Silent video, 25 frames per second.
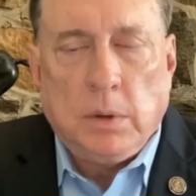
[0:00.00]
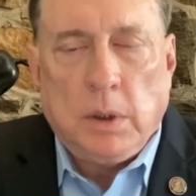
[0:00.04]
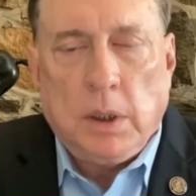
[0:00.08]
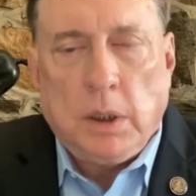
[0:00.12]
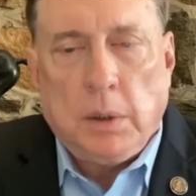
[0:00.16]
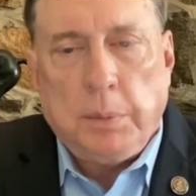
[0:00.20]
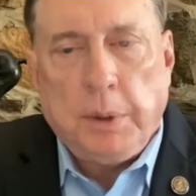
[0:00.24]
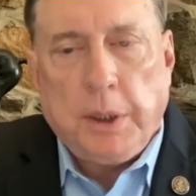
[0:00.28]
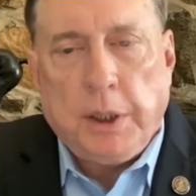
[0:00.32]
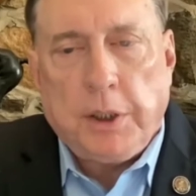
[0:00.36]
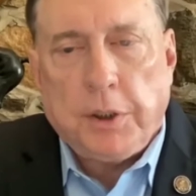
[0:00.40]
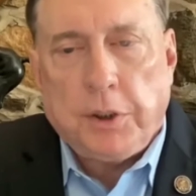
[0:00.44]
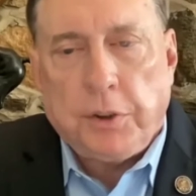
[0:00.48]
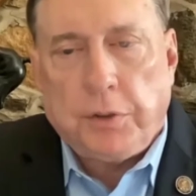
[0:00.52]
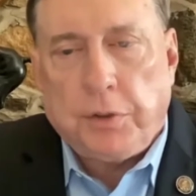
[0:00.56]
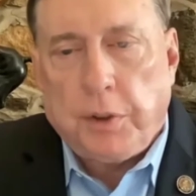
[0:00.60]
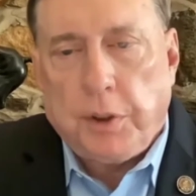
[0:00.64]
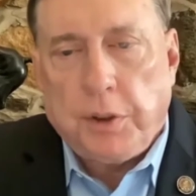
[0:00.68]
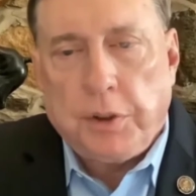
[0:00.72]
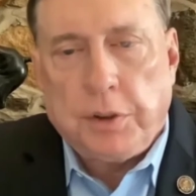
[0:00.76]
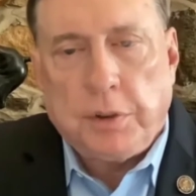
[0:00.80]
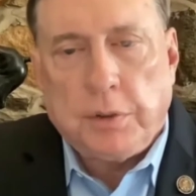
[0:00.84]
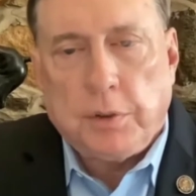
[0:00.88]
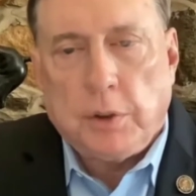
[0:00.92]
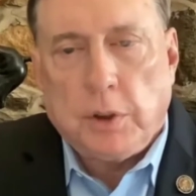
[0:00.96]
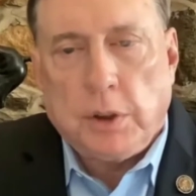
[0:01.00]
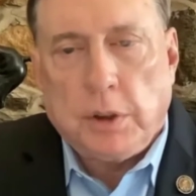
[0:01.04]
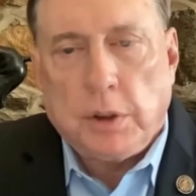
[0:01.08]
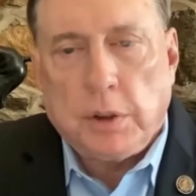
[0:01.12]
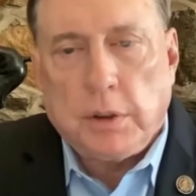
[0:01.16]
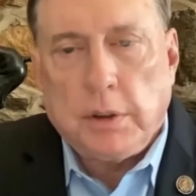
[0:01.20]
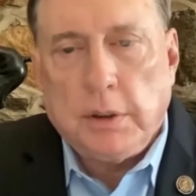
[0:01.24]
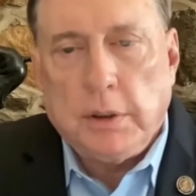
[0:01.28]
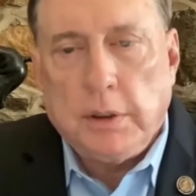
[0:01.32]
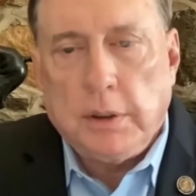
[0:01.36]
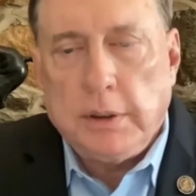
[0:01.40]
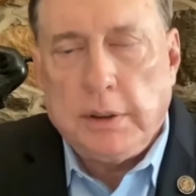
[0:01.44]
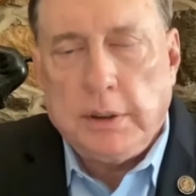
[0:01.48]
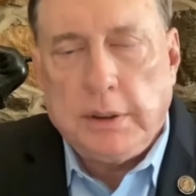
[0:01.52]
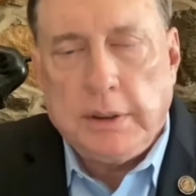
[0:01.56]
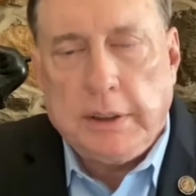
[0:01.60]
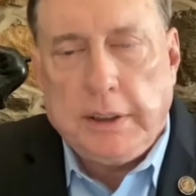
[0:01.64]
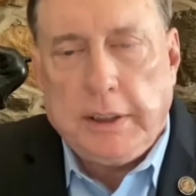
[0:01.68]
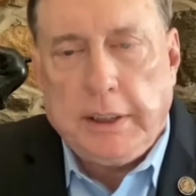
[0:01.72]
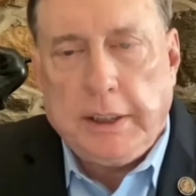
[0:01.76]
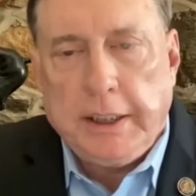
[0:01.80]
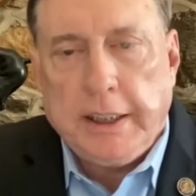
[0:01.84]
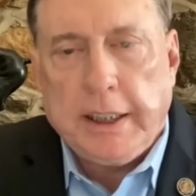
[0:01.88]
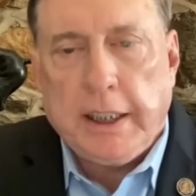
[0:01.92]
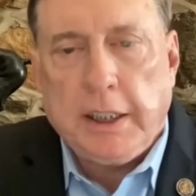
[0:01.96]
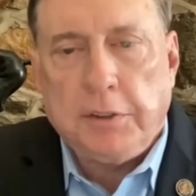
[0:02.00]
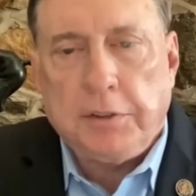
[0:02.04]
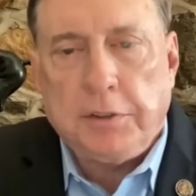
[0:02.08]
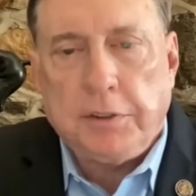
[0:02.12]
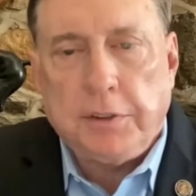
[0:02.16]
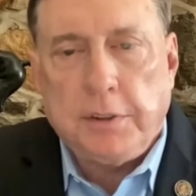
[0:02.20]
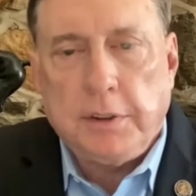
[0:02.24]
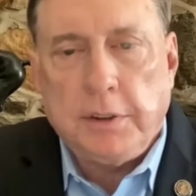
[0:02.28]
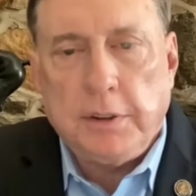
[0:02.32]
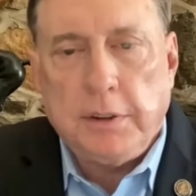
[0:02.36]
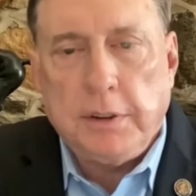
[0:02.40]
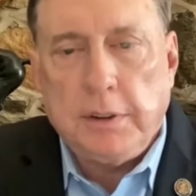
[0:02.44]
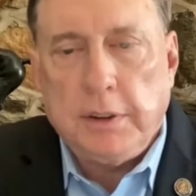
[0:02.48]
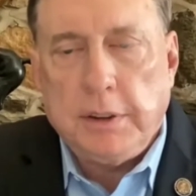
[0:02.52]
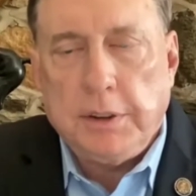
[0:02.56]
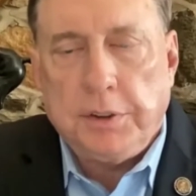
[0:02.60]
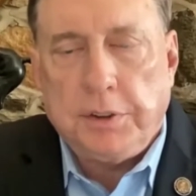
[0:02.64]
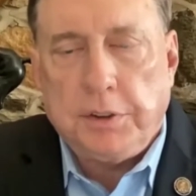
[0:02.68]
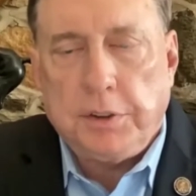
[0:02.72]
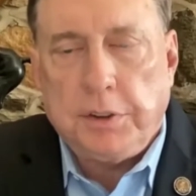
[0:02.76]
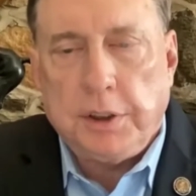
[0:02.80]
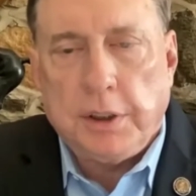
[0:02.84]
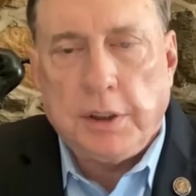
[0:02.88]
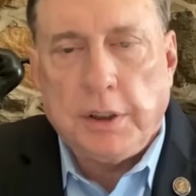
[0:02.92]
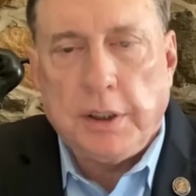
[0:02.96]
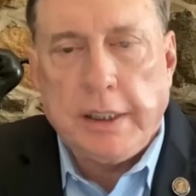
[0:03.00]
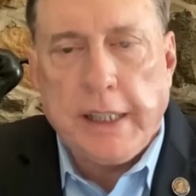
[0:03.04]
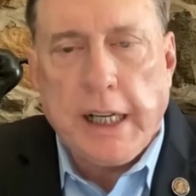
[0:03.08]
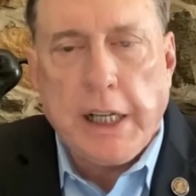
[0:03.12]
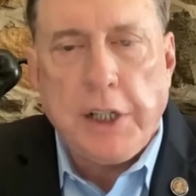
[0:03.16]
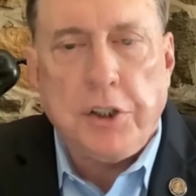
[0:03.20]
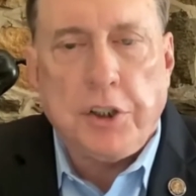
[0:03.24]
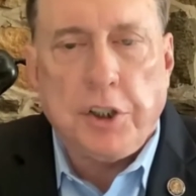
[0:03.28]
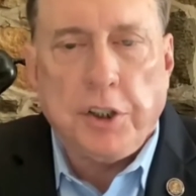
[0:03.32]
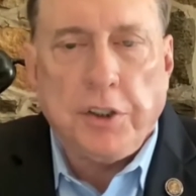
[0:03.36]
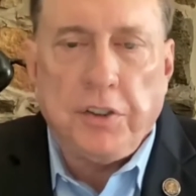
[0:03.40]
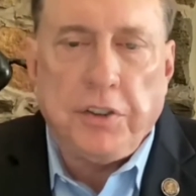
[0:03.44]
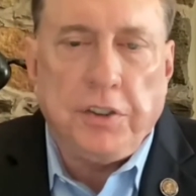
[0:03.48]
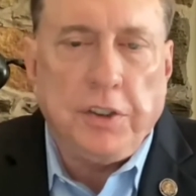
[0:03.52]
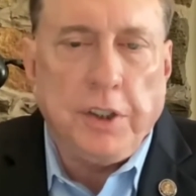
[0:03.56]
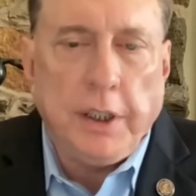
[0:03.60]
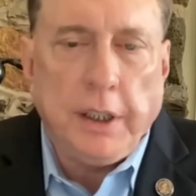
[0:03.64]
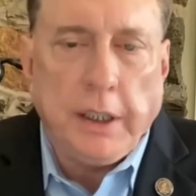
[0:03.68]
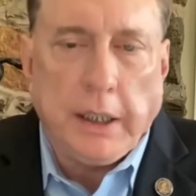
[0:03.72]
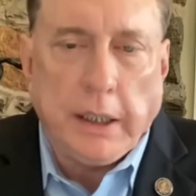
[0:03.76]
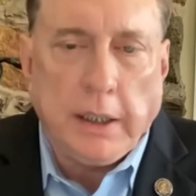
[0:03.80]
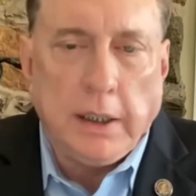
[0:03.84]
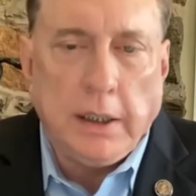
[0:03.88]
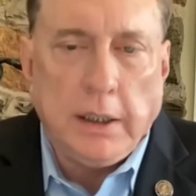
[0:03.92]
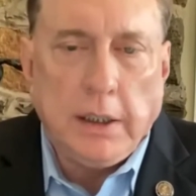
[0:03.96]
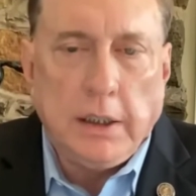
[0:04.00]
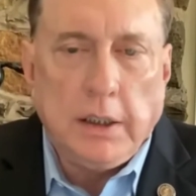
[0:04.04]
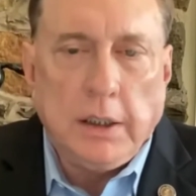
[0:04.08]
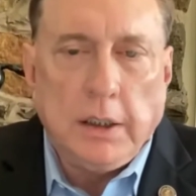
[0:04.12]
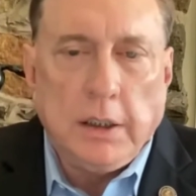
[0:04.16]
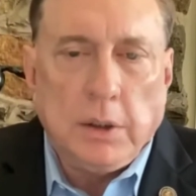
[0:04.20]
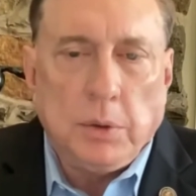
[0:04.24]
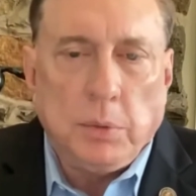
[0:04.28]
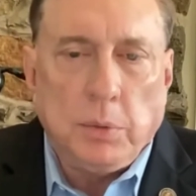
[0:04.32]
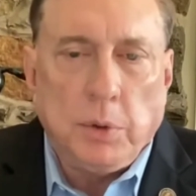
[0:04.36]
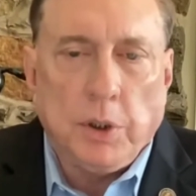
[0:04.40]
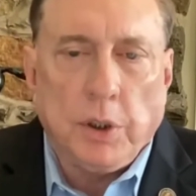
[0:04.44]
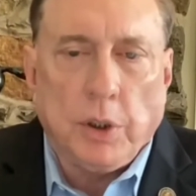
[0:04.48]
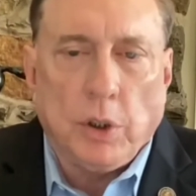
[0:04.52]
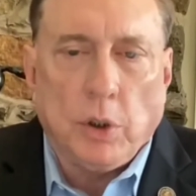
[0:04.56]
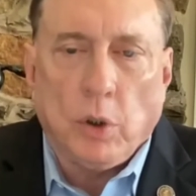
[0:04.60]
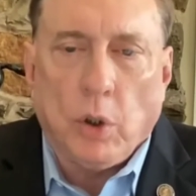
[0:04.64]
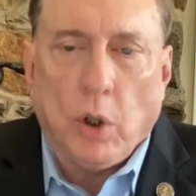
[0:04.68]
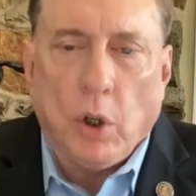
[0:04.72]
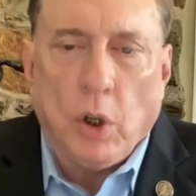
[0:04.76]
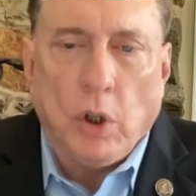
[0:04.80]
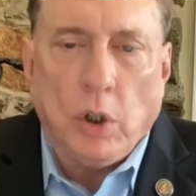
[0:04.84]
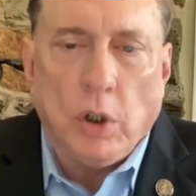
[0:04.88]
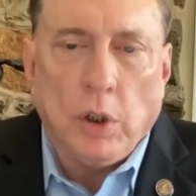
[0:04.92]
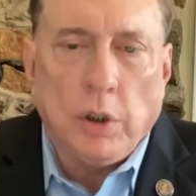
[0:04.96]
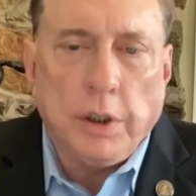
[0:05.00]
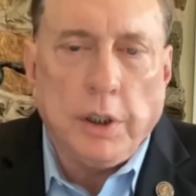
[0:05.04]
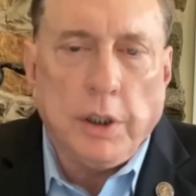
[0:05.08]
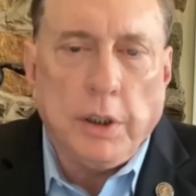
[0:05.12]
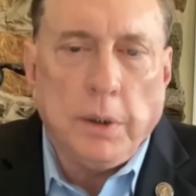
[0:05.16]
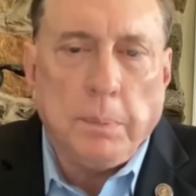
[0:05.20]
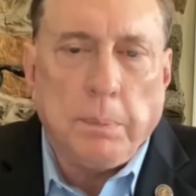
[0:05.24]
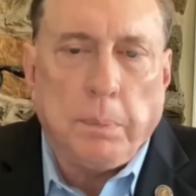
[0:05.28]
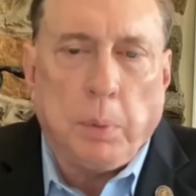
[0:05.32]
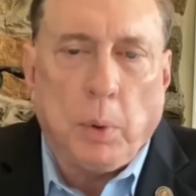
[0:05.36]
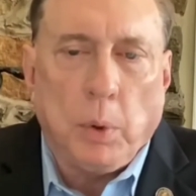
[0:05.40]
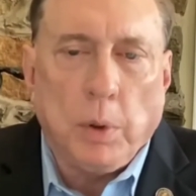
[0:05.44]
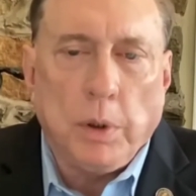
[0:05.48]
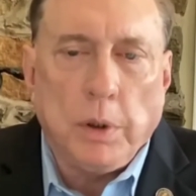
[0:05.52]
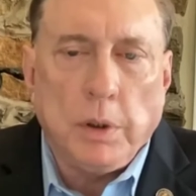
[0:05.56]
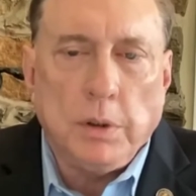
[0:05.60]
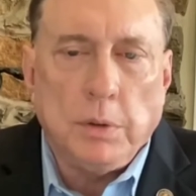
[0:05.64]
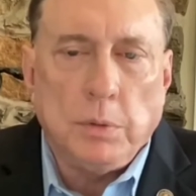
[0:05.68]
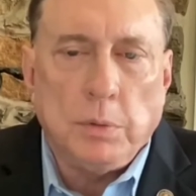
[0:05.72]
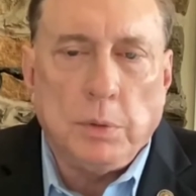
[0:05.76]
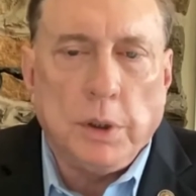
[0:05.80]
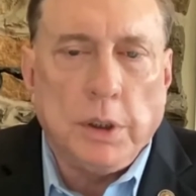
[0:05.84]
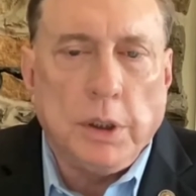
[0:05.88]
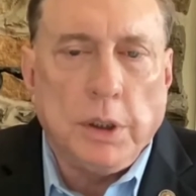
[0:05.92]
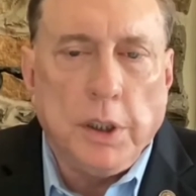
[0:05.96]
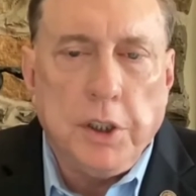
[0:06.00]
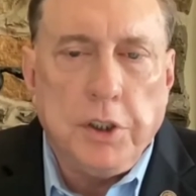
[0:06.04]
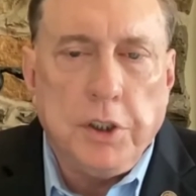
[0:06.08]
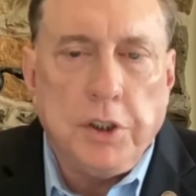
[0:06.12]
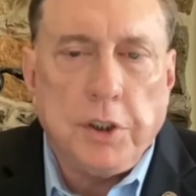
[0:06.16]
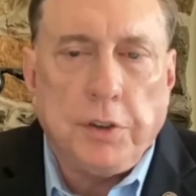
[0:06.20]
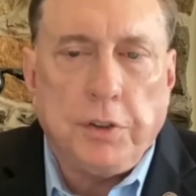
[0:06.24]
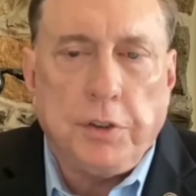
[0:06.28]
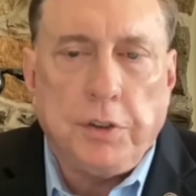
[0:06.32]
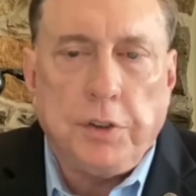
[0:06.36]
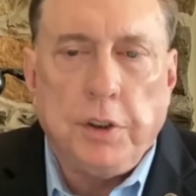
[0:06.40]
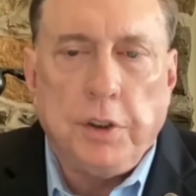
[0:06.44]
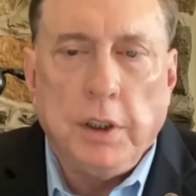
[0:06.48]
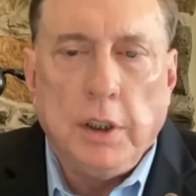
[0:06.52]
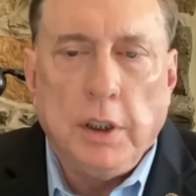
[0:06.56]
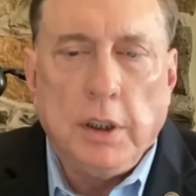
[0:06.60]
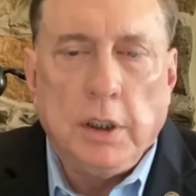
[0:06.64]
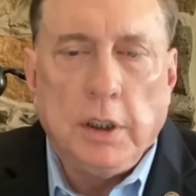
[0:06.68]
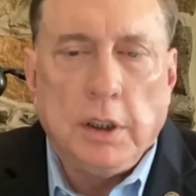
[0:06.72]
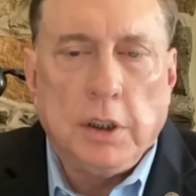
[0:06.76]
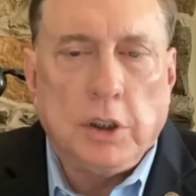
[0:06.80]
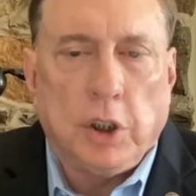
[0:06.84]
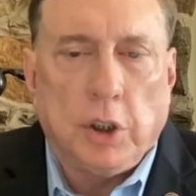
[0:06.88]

Well, because first of all, Kiev is still an ancient city with a long and important religious,